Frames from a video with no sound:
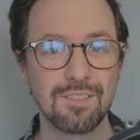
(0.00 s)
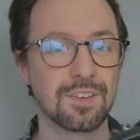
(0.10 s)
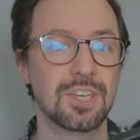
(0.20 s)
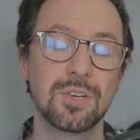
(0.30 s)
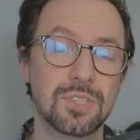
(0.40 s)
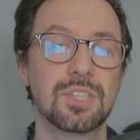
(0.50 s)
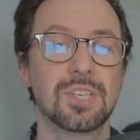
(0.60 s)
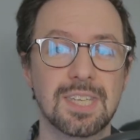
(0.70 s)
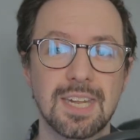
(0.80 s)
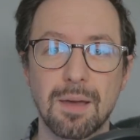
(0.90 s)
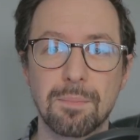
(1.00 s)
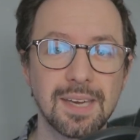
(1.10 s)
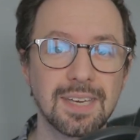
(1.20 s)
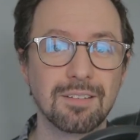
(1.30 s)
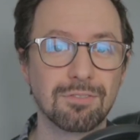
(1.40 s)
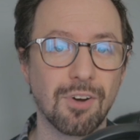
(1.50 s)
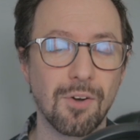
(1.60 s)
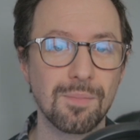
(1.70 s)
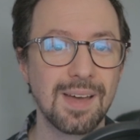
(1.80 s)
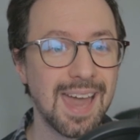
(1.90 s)
for you to just end up picking
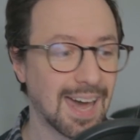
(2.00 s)
from.